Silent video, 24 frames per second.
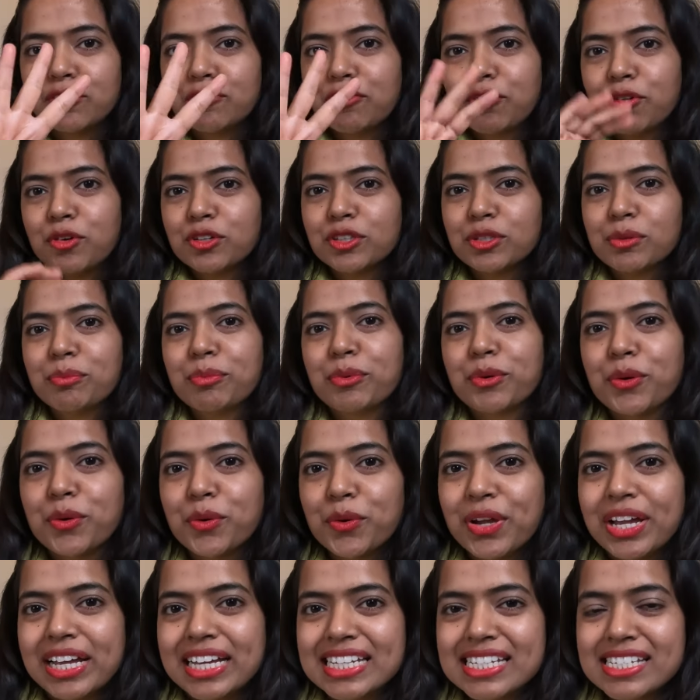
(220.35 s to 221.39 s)
Now the fourth
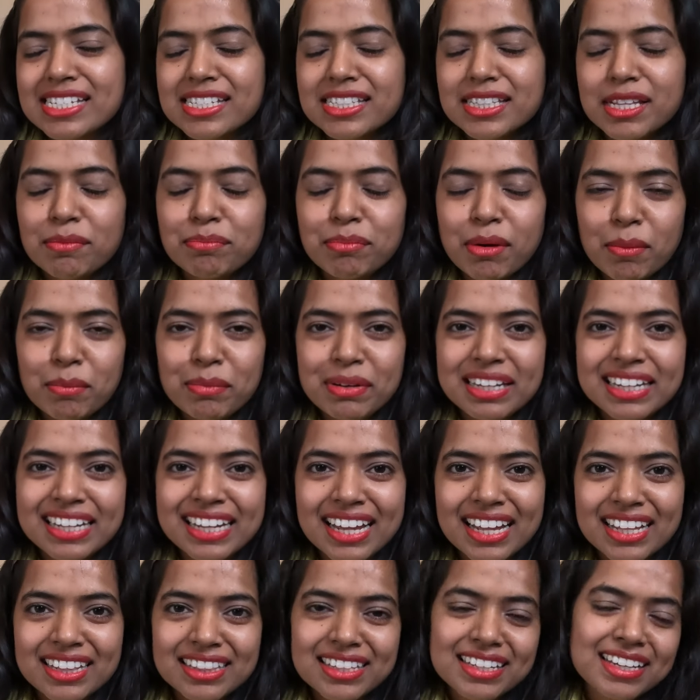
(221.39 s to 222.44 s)
pro is the public
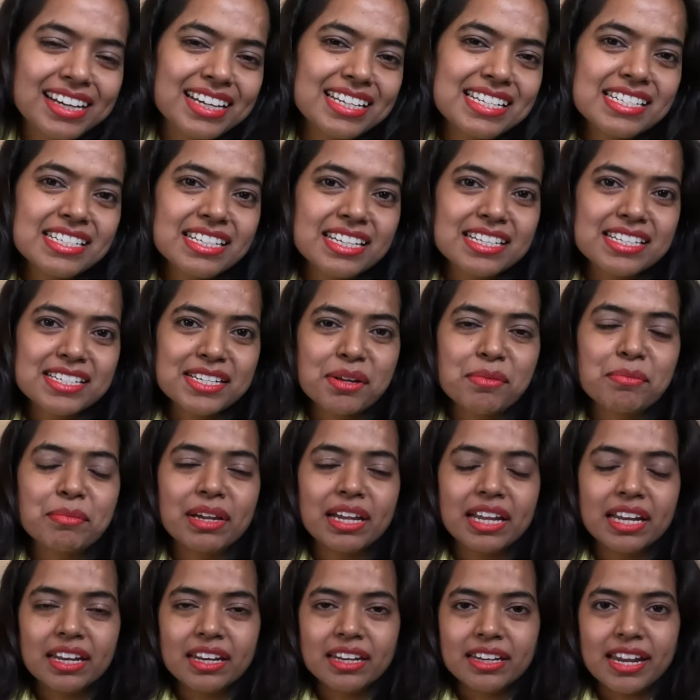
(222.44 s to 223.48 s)
healthcare system
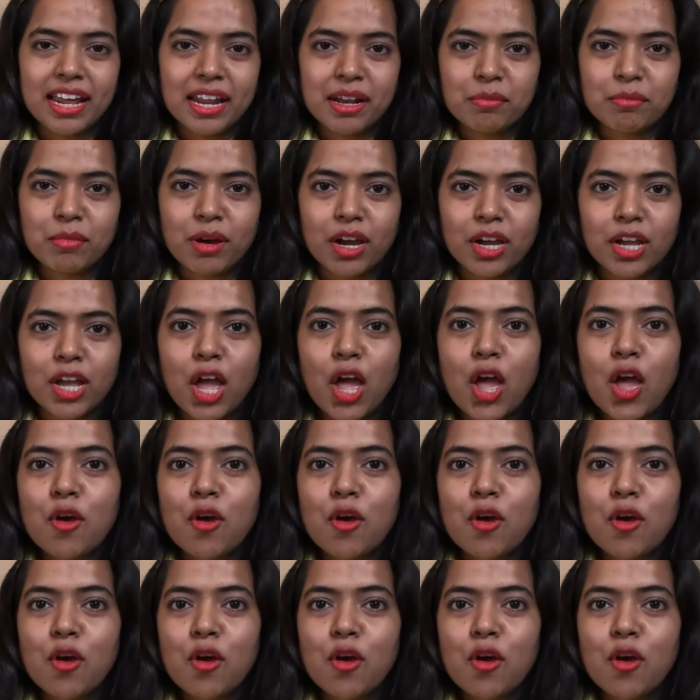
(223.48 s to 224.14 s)
in Denmark,